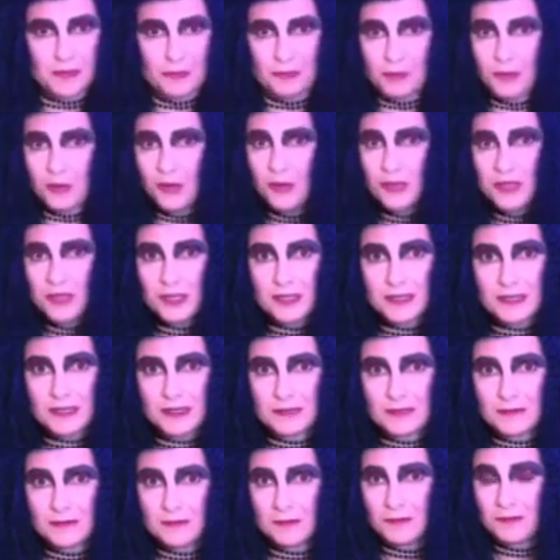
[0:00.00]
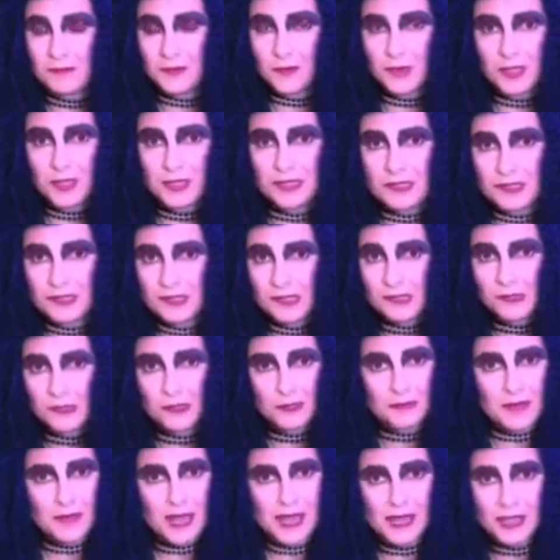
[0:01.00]
Approaches Twisted
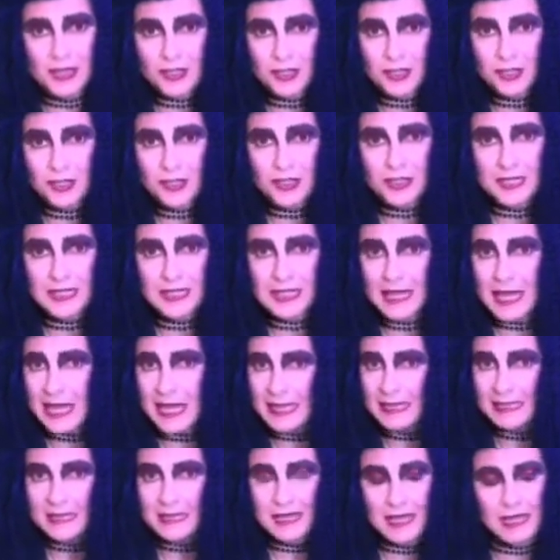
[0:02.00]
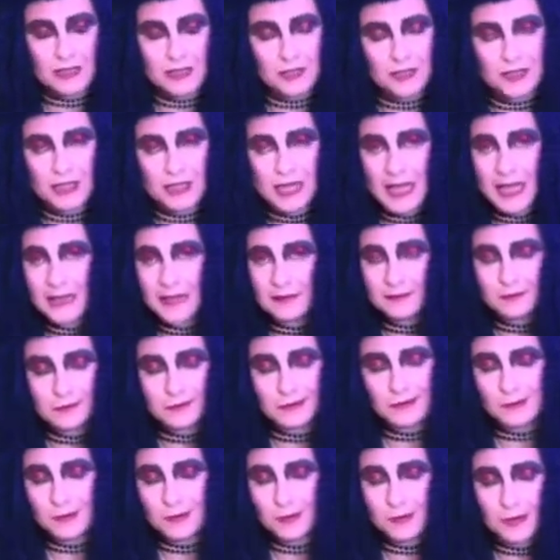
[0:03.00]
Sister's manager and says,
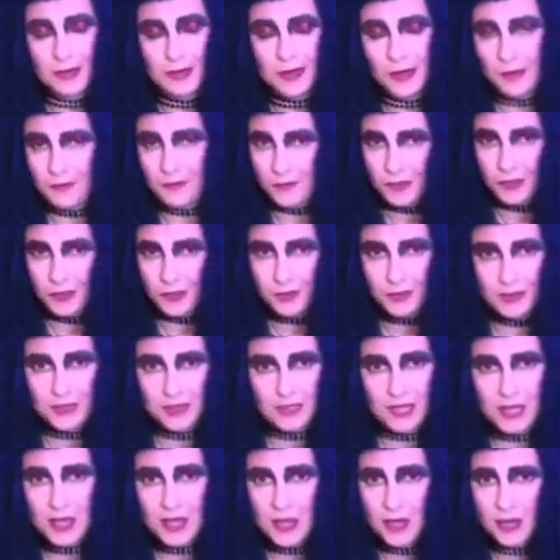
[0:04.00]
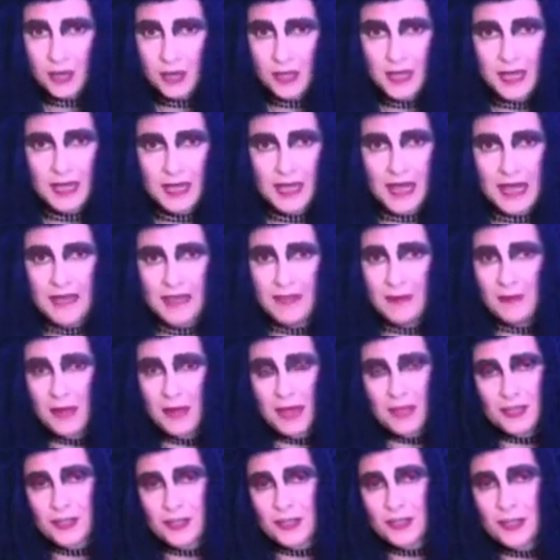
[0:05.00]
we want to offer you a deal. And
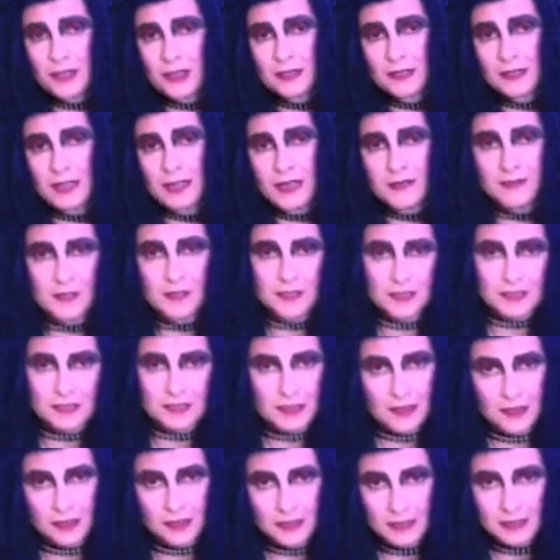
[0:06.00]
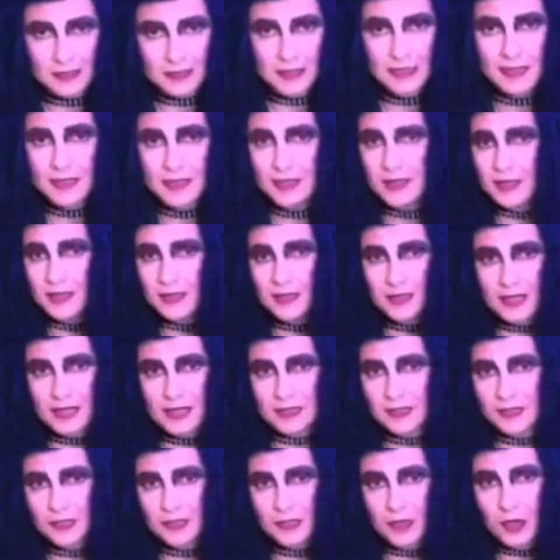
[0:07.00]
the manager starts laughing hysterically,
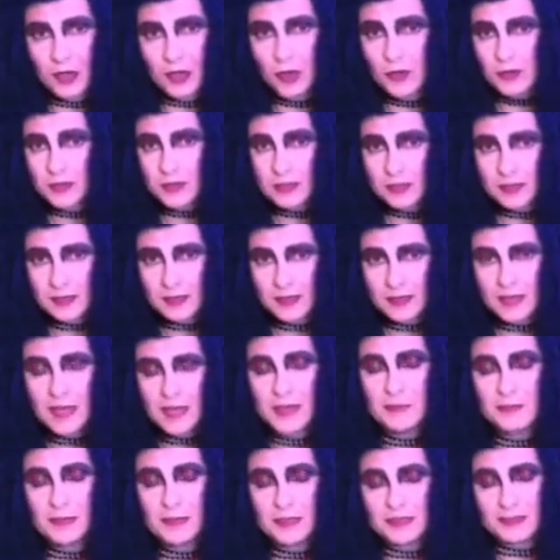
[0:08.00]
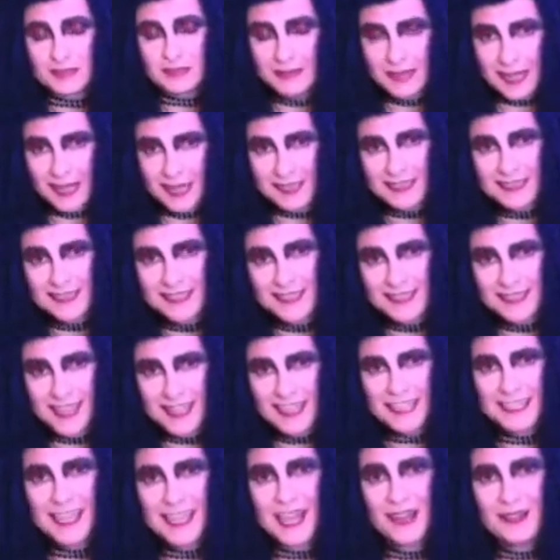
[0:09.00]
thinks it's a hoax. But yes,
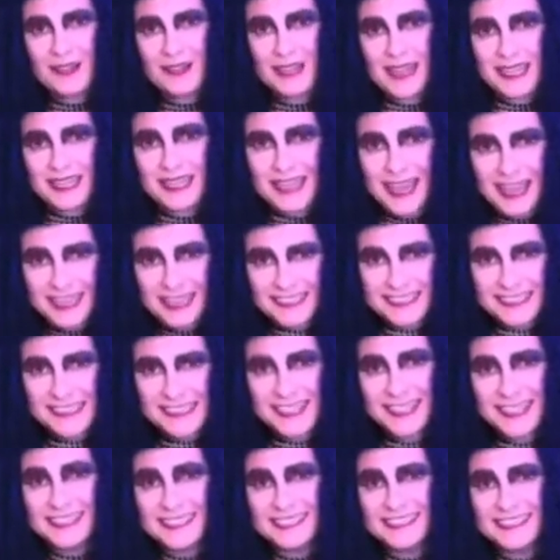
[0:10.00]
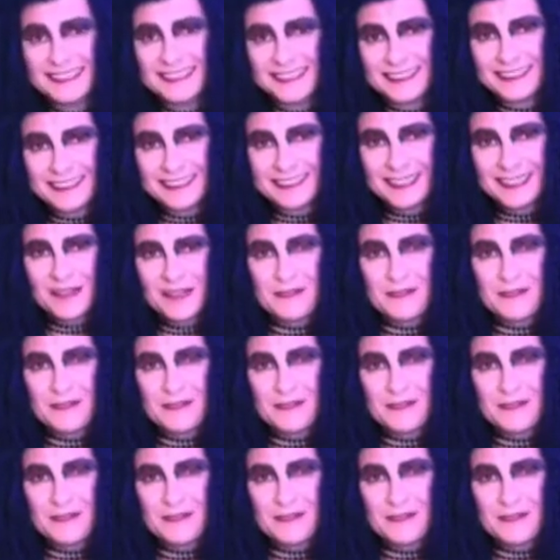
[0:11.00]
that's how they got signed.